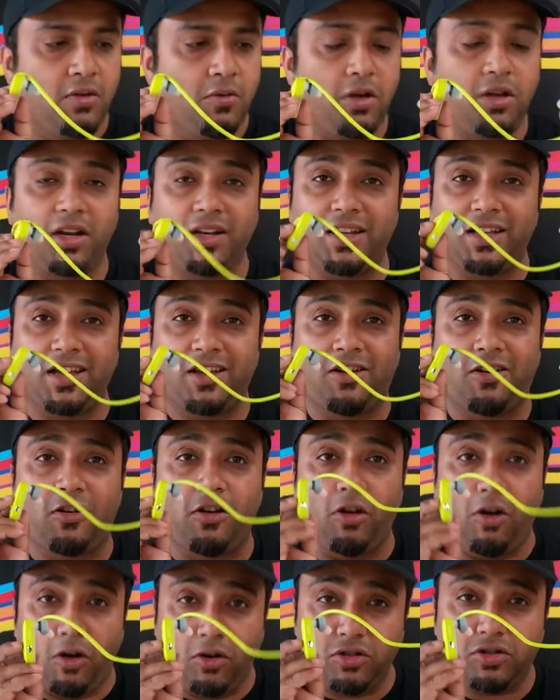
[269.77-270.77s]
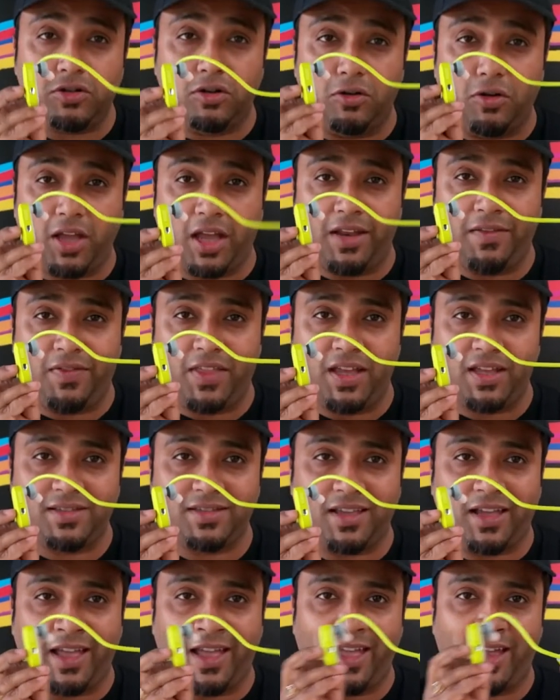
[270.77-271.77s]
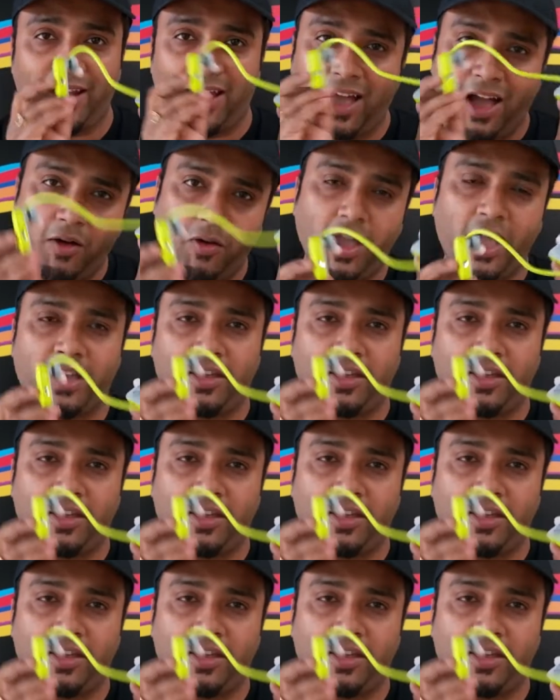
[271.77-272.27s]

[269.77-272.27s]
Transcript: We're gonna take a close look at this and how